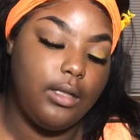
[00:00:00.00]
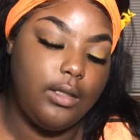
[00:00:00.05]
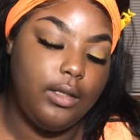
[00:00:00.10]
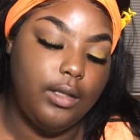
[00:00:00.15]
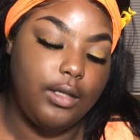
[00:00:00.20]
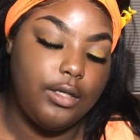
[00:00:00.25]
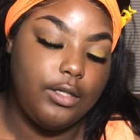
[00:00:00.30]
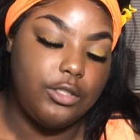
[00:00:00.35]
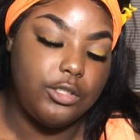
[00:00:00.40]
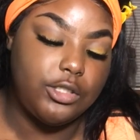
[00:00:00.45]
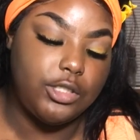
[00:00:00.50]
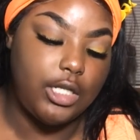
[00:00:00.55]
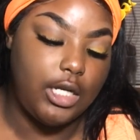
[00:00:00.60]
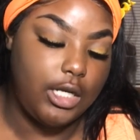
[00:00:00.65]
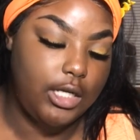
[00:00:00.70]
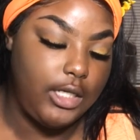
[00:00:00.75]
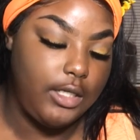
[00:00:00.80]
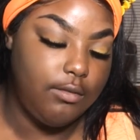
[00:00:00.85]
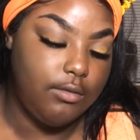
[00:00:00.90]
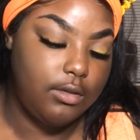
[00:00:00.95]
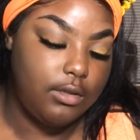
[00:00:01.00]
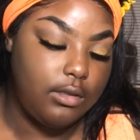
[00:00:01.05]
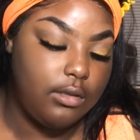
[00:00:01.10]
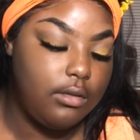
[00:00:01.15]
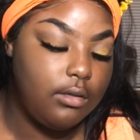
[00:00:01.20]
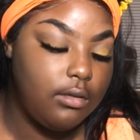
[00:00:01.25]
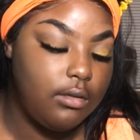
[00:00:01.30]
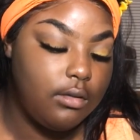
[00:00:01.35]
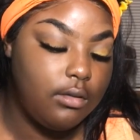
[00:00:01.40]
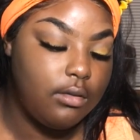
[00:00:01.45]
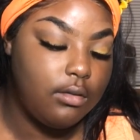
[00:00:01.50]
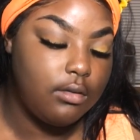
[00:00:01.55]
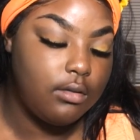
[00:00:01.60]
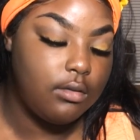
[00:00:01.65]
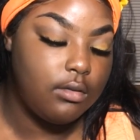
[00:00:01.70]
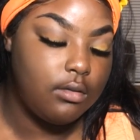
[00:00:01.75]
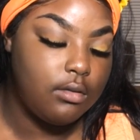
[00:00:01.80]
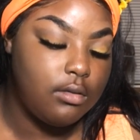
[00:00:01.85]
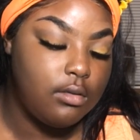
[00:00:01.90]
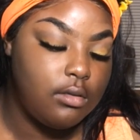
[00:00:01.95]
glitter shiny one.
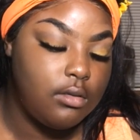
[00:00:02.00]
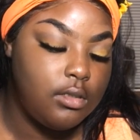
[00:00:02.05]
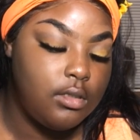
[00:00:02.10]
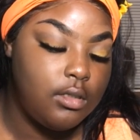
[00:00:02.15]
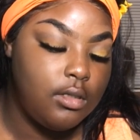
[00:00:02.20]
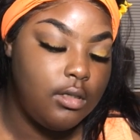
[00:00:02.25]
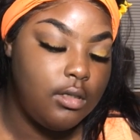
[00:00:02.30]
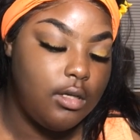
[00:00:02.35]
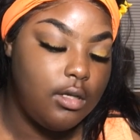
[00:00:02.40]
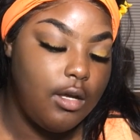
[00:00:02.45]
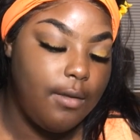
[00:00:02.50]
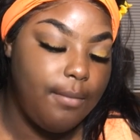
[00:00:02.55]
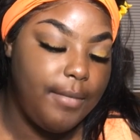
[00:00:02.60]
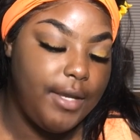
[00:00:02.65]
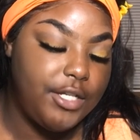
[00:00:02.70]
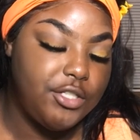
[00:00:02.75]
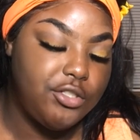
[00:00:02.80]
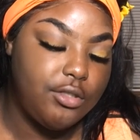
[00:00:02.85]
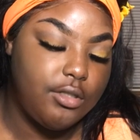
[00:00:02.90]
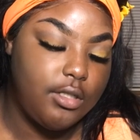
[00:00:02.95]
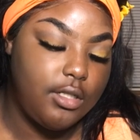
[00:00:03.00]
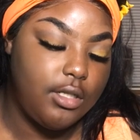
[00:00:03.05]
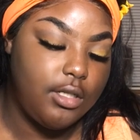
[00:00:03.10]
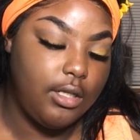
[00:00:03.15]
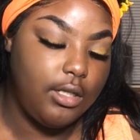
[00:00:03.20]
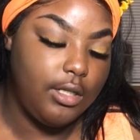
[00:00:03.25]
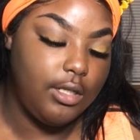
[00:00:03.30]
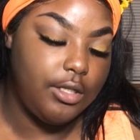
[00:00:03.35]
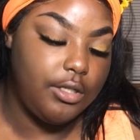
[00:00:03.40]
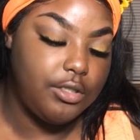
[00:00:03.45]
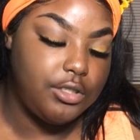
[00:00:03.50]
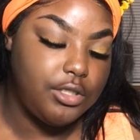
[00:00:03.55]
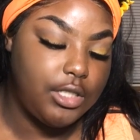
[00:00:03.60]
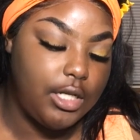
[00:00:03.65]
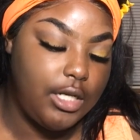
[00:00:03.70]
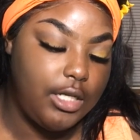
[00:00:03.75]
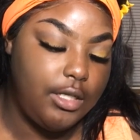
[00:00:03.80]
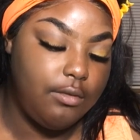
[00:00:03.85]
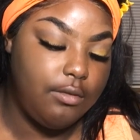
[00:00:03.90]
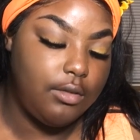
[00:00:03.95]
A mixture of the glitter
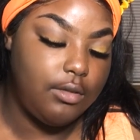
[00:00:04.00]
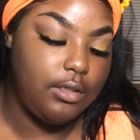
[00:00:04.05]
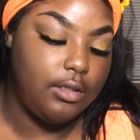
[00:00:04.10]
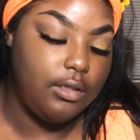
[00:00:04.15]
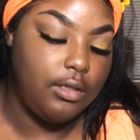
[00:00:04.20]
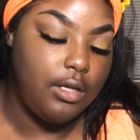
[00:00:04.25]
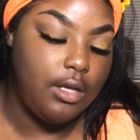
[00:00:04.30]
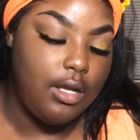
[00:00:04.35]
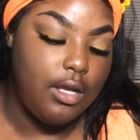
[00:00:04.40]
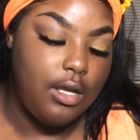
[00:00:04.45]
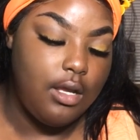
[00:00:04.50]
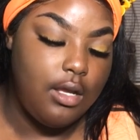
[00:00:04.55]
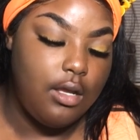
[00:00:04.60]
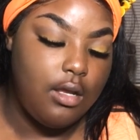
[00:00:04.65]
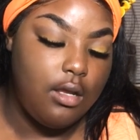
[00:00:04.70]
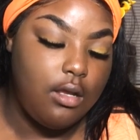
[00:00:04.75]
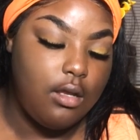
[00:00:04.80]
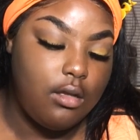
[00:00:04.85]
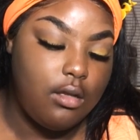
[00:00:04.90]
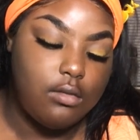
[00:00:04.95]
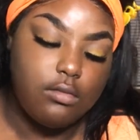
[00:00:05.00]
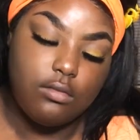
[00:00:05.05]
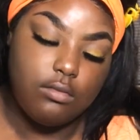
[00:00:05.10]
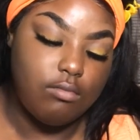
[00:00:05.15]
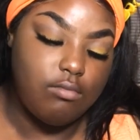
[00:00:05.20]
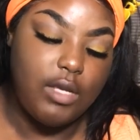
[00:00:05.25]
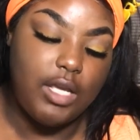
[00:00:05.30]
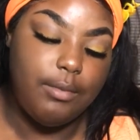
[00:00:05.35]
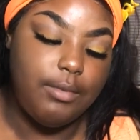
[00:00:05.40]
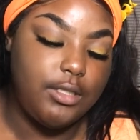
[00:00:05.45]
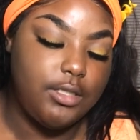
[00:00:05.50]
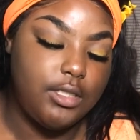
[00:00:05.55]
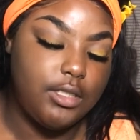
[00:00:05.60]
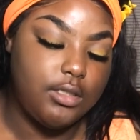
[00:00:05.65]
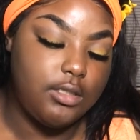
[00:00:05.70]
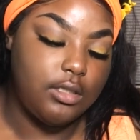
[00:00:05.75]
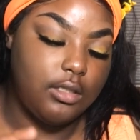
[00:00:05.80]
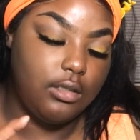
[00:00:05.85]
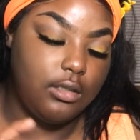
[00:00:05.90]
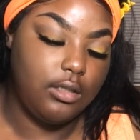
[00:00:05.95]
shiny one, maybe just
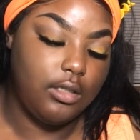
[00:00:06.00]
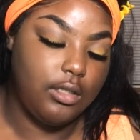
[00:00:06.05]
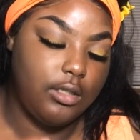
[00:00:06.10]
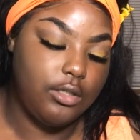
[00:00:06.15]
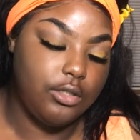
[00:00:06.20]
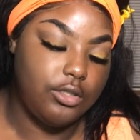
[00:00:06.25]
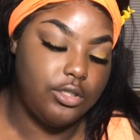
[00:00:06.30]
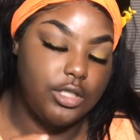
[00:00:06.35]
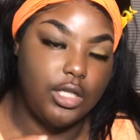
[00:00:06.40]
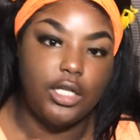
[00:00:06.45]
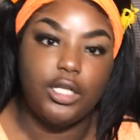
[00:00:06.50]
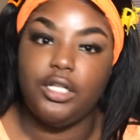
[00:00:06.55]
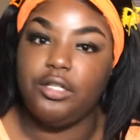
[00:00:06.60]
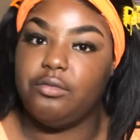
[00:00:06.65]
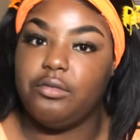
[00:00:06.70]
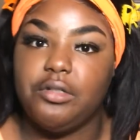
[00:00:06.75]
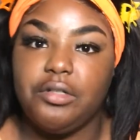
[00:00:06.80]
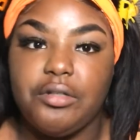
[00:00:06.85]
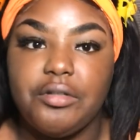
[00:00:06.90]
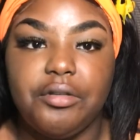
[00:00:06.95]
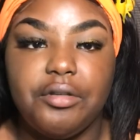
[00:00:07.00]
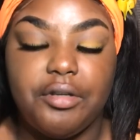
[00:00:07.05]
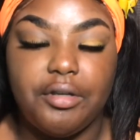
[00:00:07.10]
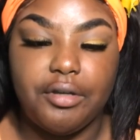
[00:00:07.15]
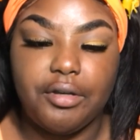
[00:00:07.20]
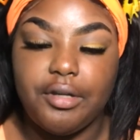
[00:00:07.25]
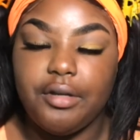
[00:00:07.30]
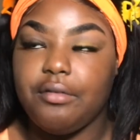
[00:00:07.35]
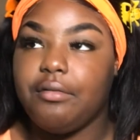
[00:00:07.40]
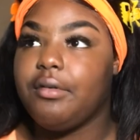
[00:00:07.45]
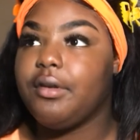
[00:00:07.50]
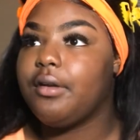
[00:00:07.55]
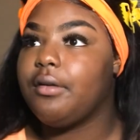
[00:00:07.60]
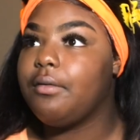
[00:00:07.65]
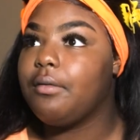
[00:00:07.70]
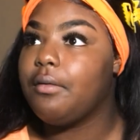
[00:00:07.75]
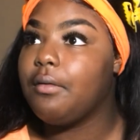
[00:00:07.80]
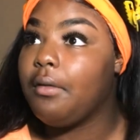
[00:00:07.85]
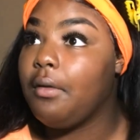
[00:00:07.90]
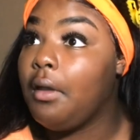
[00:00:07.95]
a glitter shiny one. Girl, I don't know.
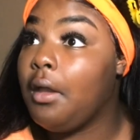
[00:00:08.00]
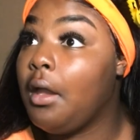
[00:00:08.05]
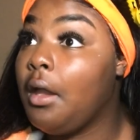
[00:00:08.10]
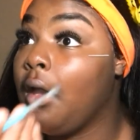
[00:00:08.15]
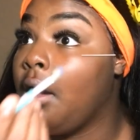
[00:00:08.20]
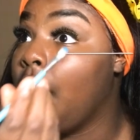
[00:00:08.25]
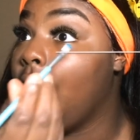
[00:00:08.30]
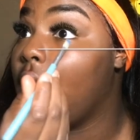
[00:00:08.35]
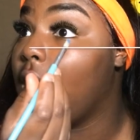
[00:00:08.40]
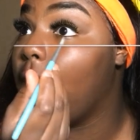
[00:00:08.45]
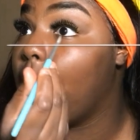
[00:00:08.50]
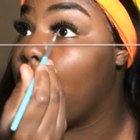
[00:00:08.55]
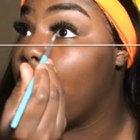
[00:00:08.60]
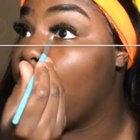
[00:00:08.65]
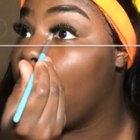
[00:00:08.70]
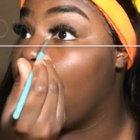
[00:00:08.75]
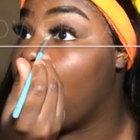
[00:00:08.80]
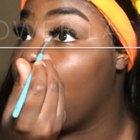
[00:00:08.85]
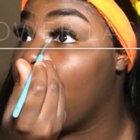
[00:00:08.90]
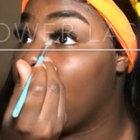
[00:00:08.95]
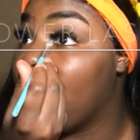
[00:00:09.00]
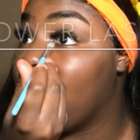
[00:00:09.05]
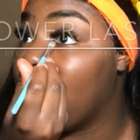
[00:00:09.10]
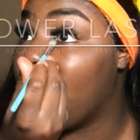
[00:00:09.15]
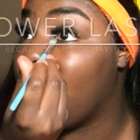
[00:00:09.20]
I'm gonna go under my